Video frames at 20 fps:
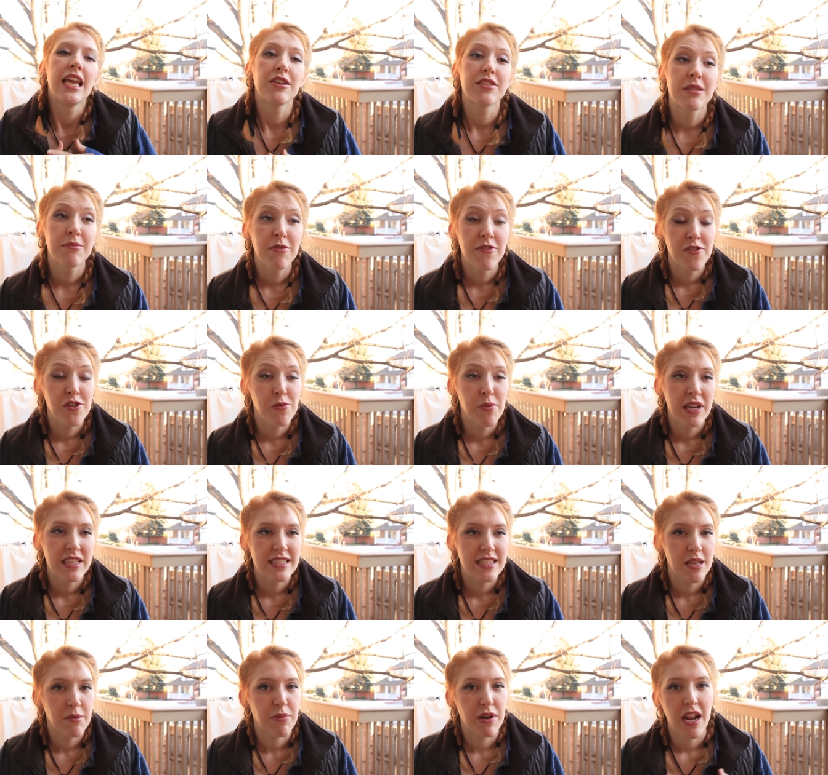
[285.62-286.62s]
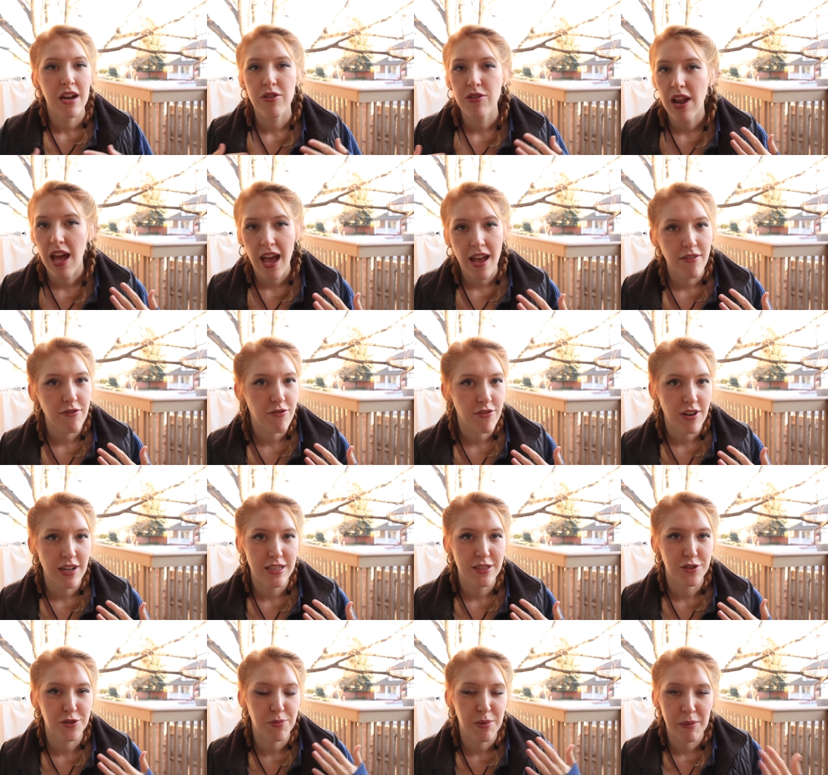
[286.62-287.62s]
Some of you might say, but I don't have
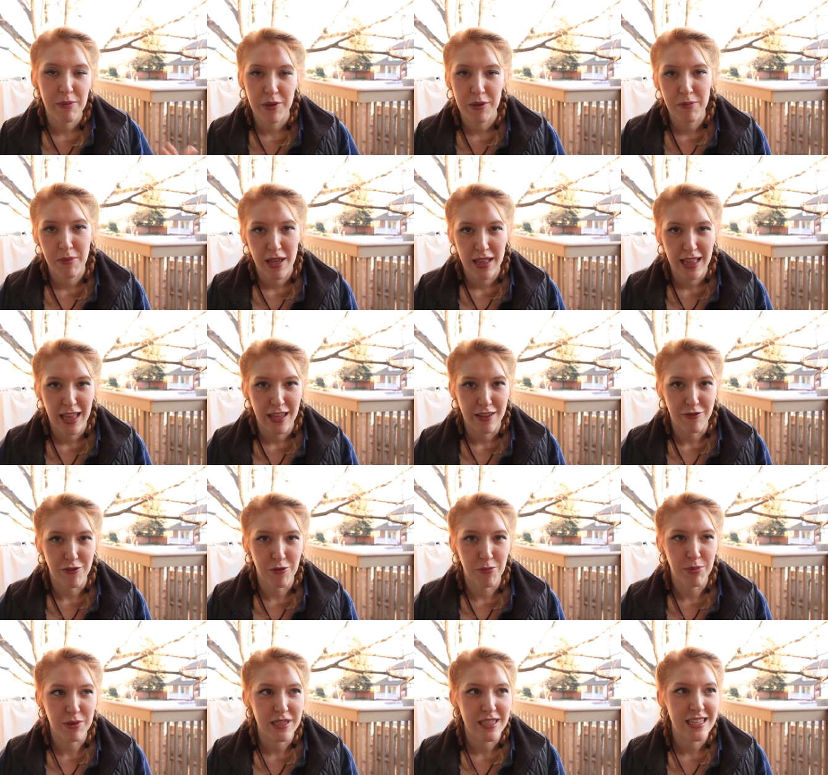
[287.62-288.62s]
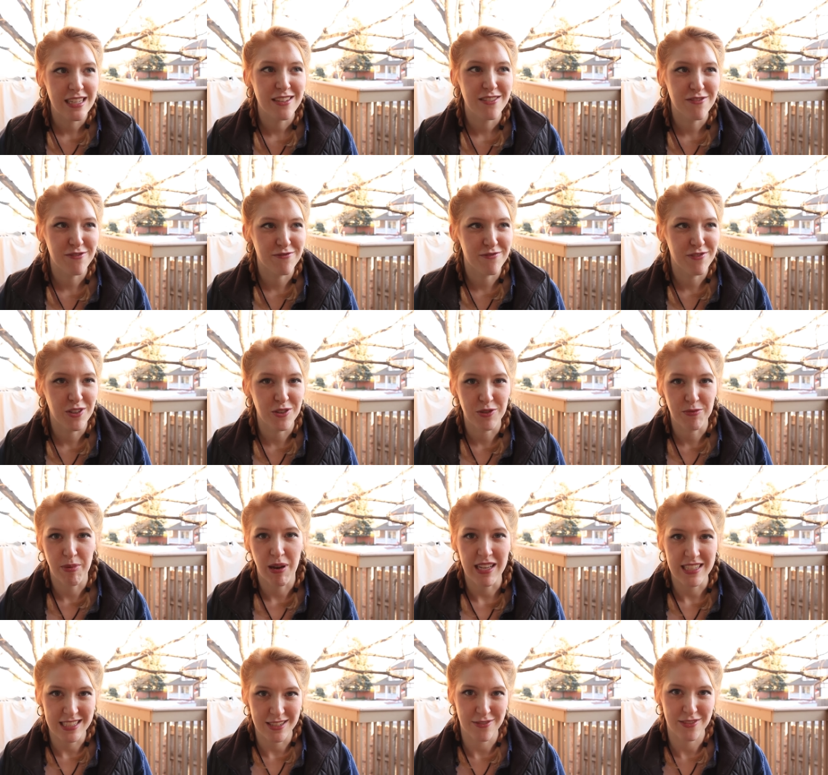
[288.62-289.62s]
friends or people in my life who believe those
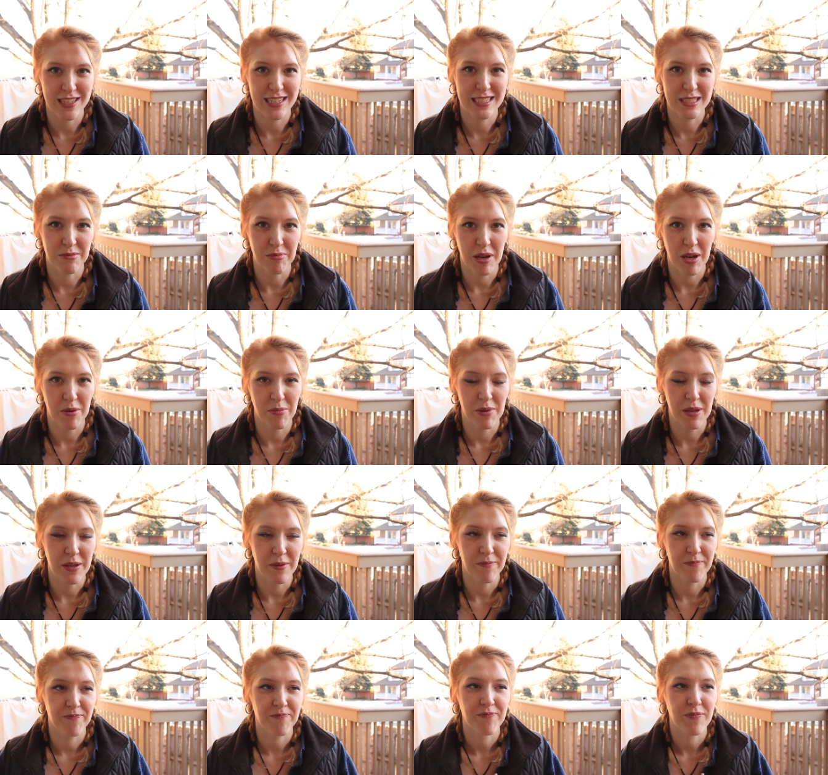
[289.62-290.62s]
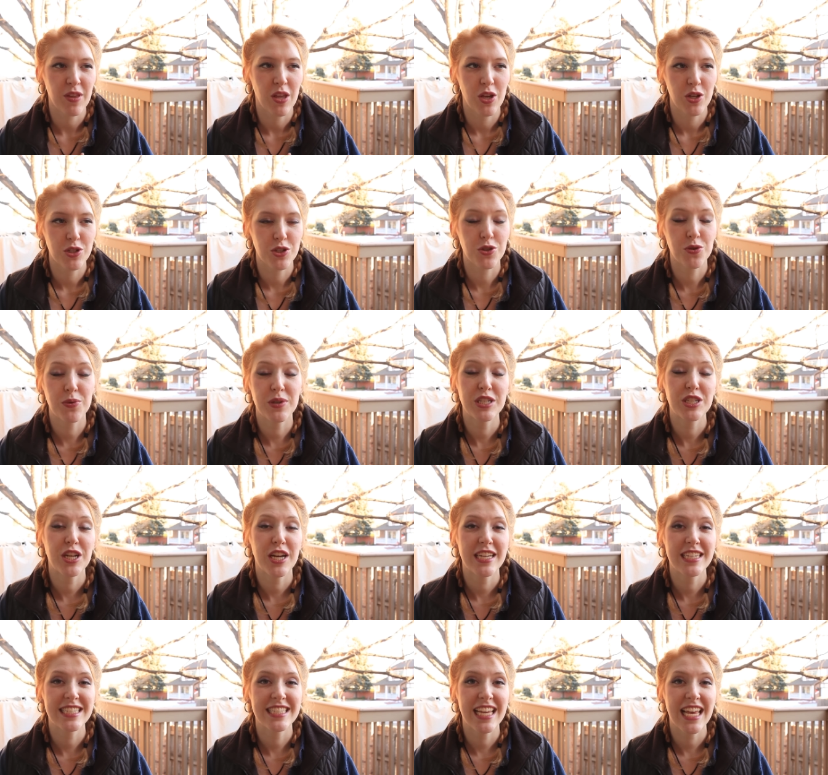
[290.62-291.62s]
positive things about me. To which
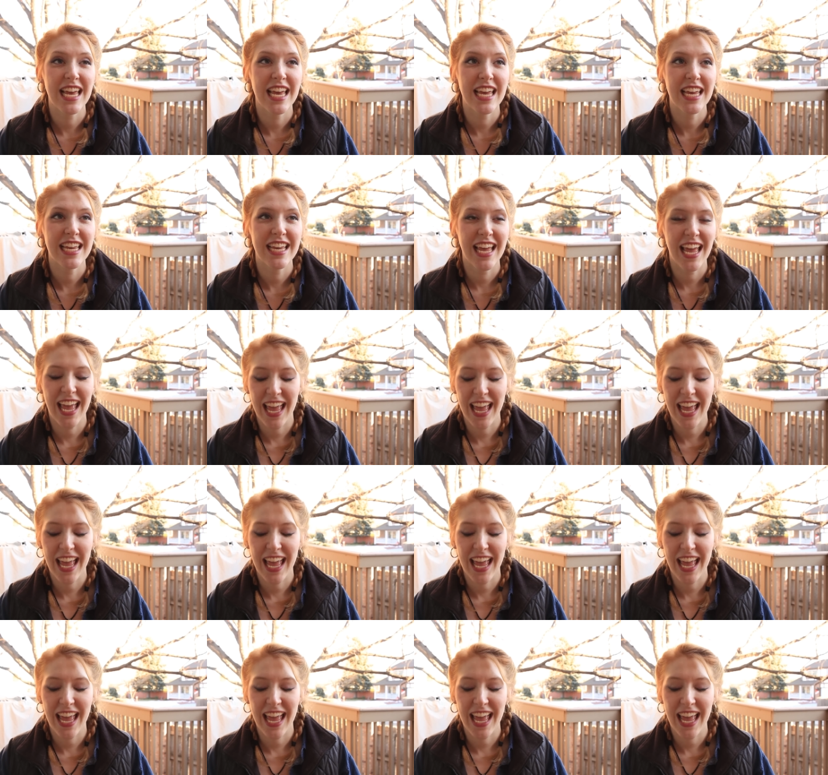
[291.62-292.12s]
I say,